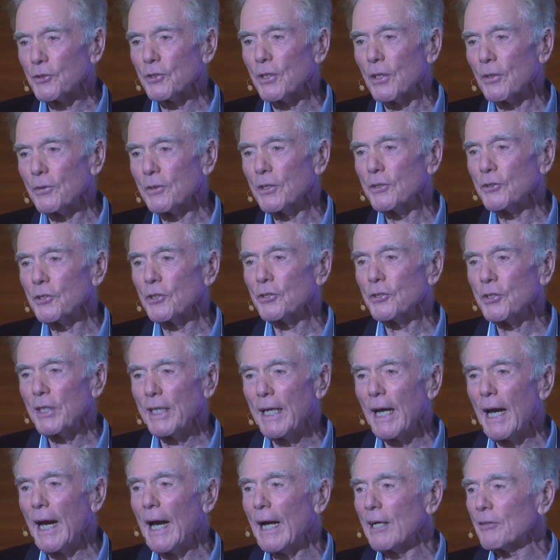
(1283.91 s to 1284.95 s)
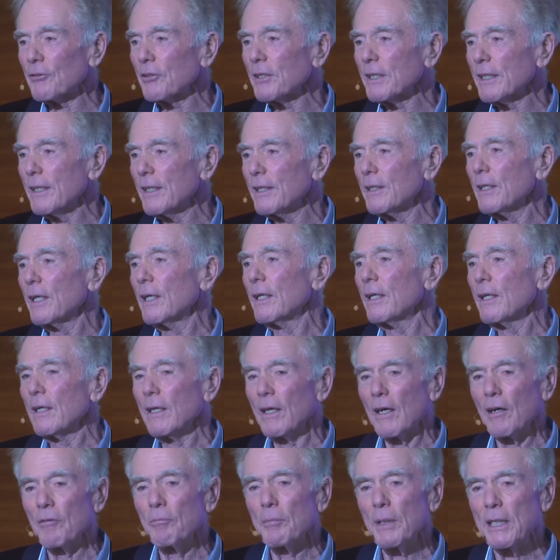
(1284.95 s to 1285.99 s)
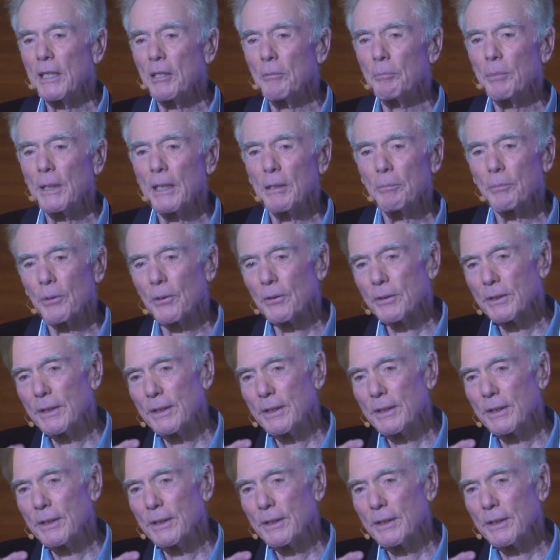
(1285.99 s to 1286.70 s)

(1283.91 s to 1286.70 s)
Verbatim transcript: So this is the aggregate of many people.